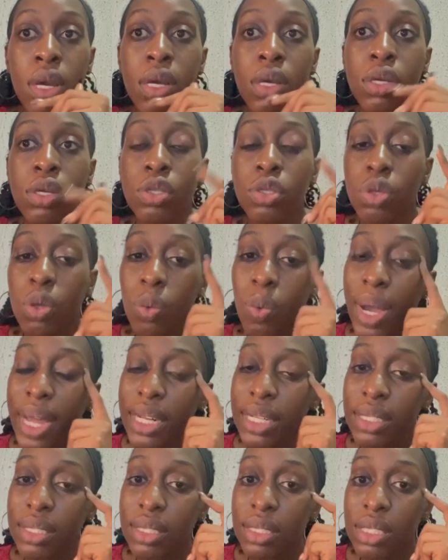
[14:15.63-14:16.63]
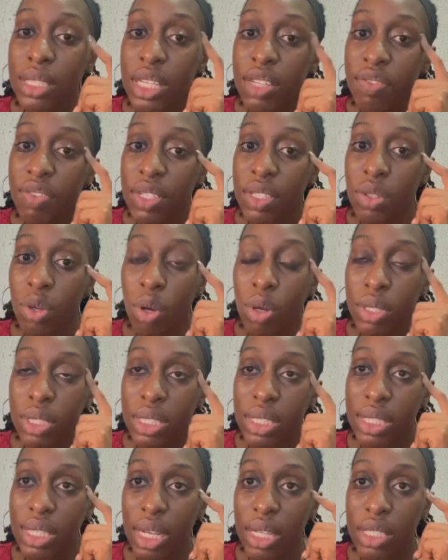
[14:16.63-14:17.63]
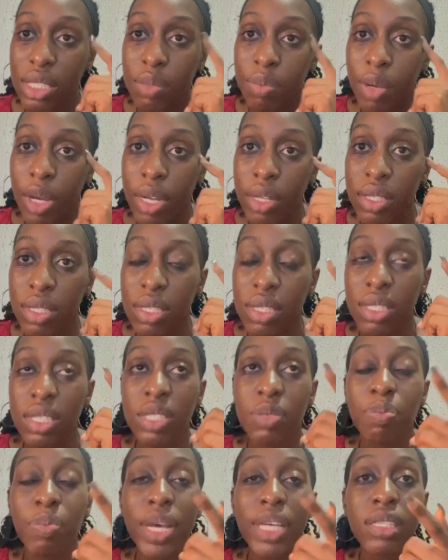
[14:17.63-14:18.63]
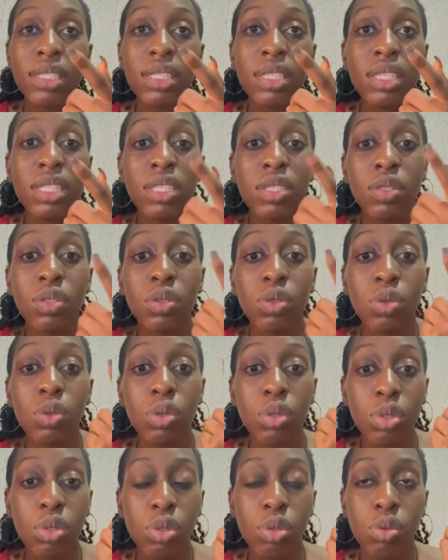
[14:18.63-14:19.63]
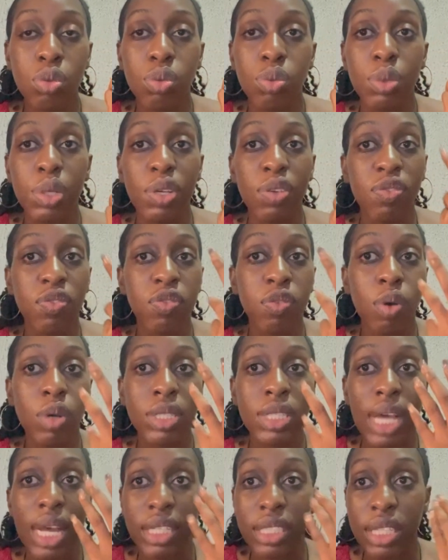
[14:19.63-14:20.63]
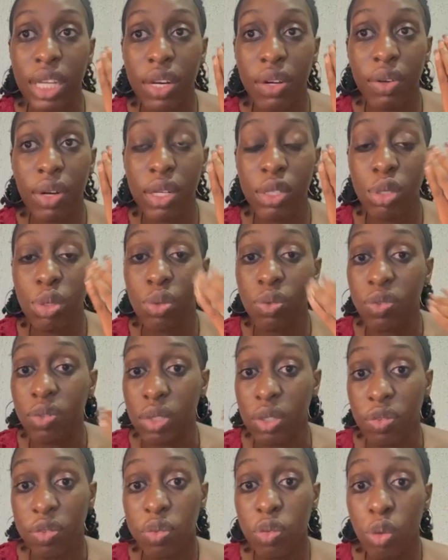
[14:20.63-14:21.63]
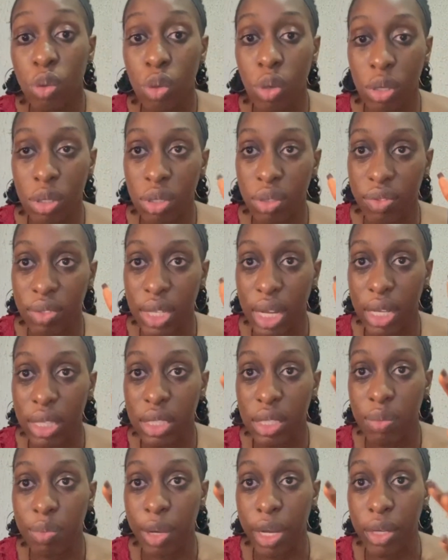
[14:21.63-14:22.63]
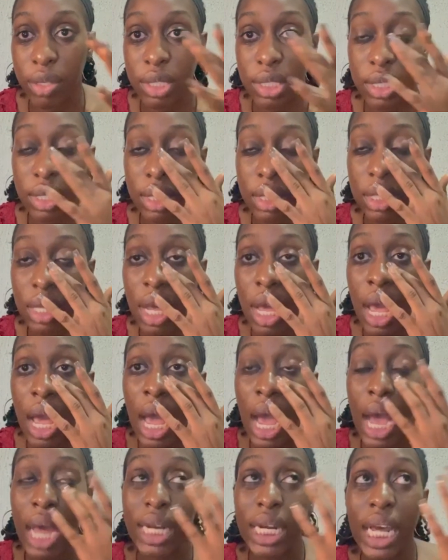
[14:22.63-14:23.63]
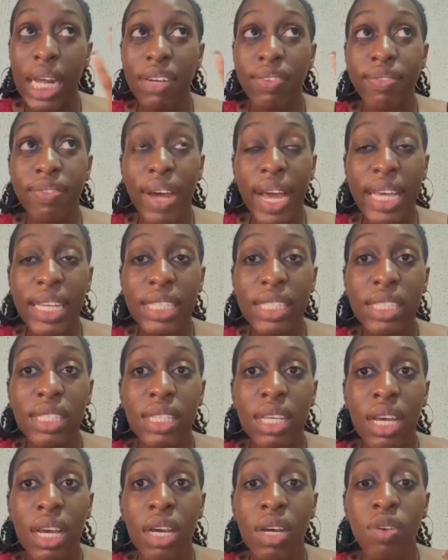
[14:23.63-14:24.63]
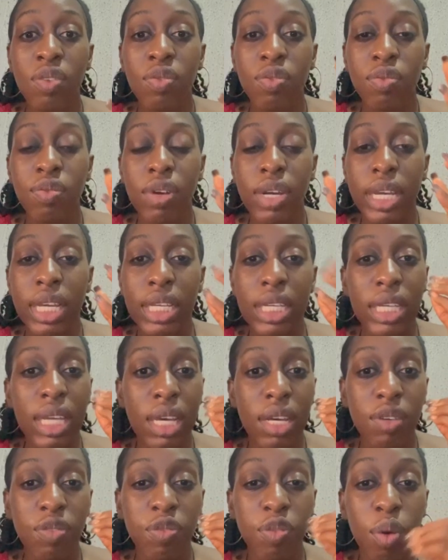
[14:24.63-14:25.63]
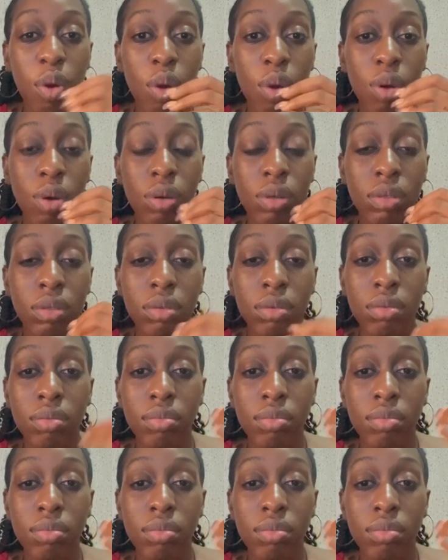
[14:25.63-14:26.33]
so when giving all these antibiotics, is good to reinforce adherence to the full course of the antibiotics and advise again for